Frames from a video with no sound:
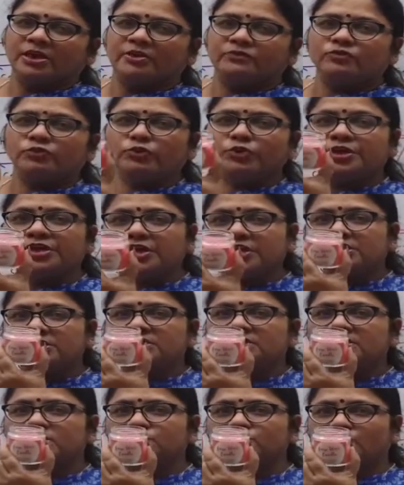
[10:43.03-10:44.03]
If you
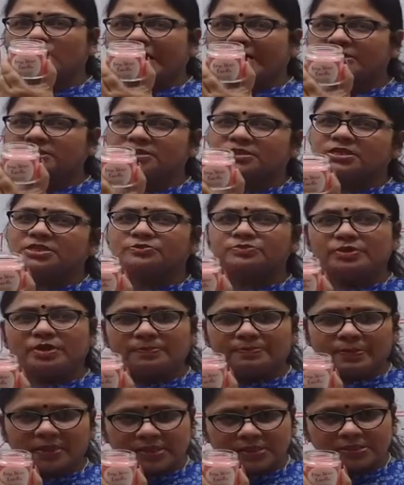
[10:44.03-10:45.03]
heat this wax, it
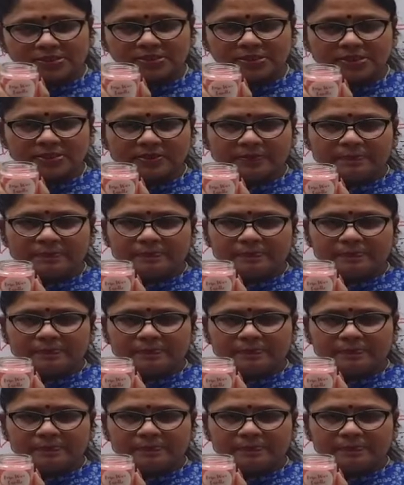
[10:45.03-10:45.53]
will melt.